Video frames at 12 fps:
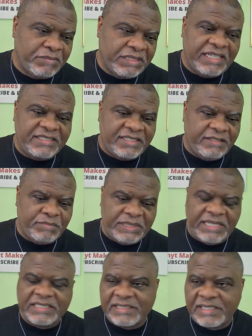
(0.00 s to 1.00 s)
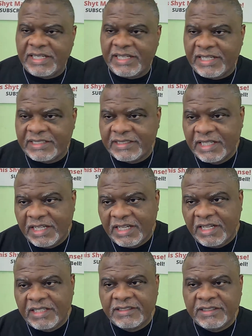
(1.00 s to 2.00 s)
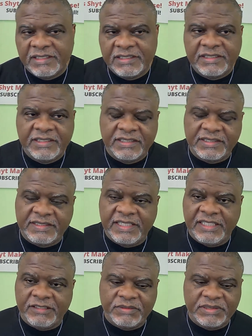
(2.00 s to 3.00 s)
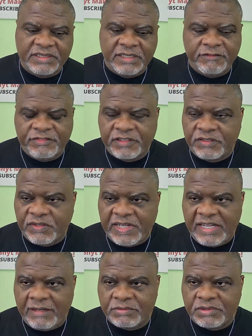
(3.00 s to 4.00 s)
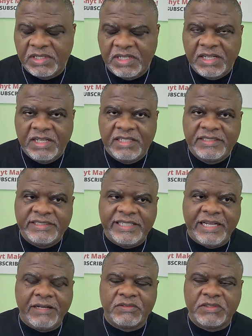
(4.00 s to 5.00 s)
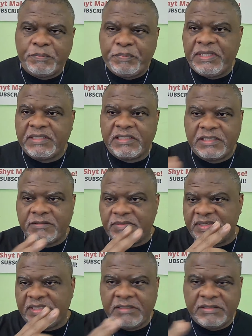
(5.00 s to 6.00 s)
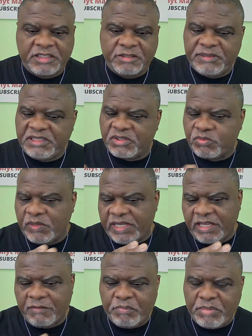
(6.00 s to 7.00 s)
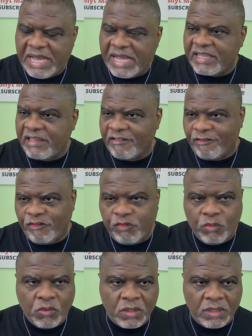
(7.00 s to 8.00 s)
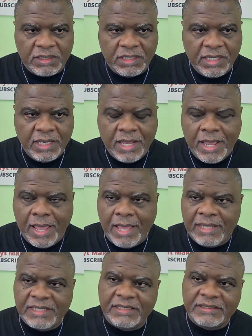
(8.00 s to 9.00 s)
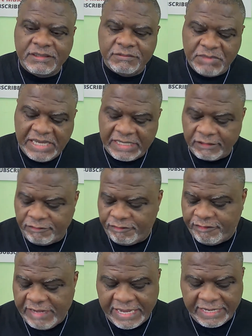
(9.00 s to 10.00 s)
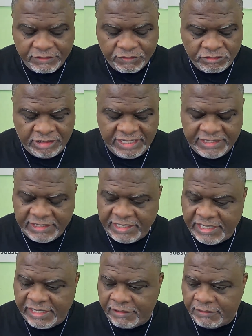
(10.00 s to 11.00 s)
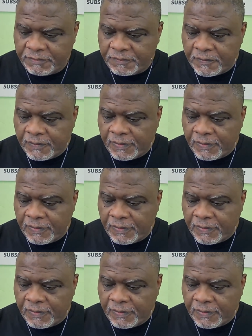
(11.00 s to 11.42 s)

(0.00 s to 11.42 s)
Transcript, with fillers: and blase, blase, and the, the Senate was up for grabs. Now the pendulum seemed to be swinging back and forth. And as a matter of fact, right now,